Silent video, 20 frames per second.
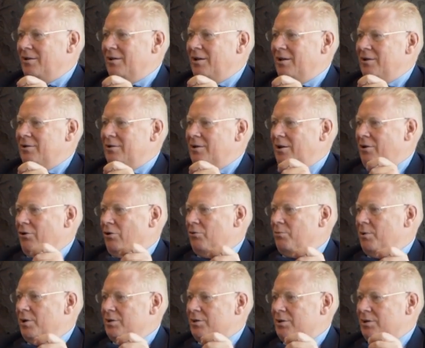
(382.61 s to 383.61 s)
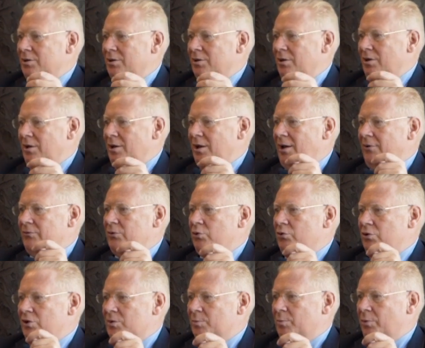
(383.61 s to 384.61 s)
and they always have to
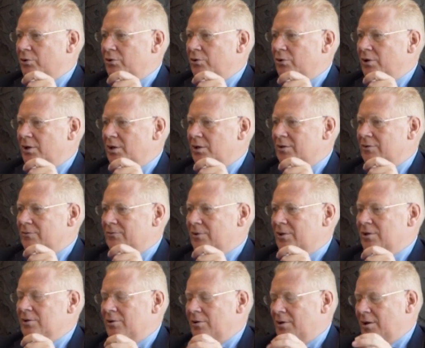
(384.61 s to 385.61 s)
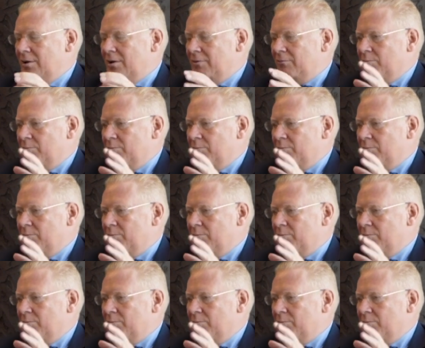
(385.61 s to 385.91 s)
respond to it. Yeah,